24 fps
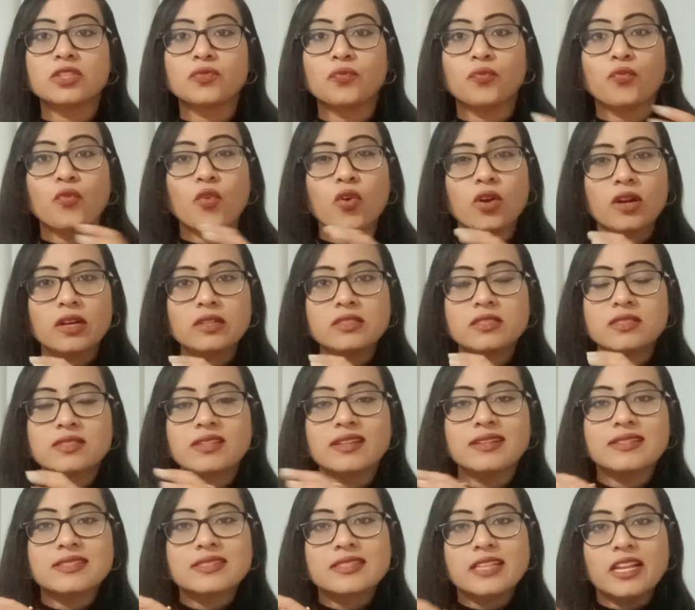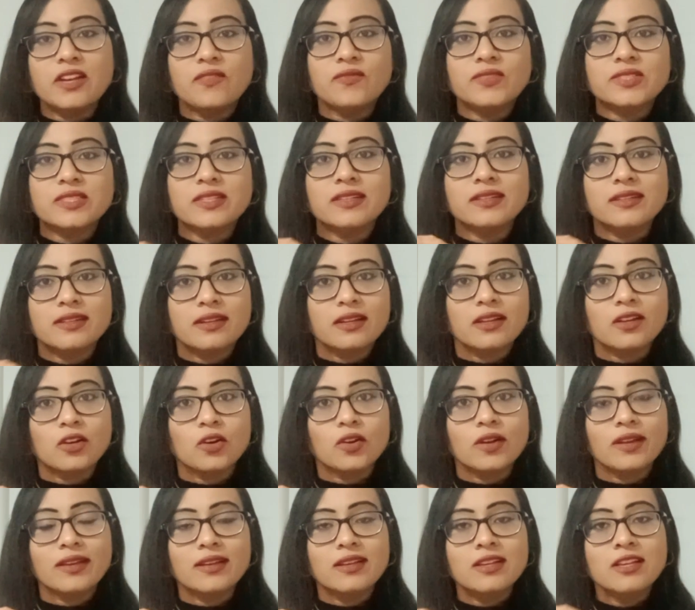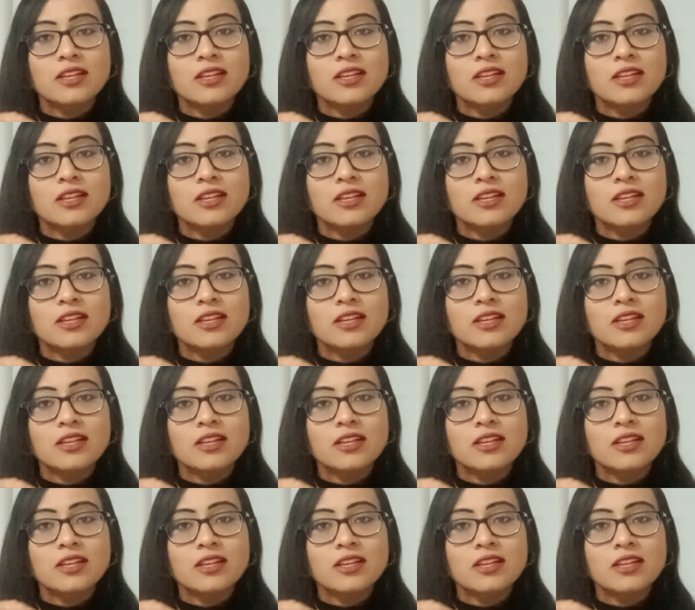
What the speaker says: focused and self-centric on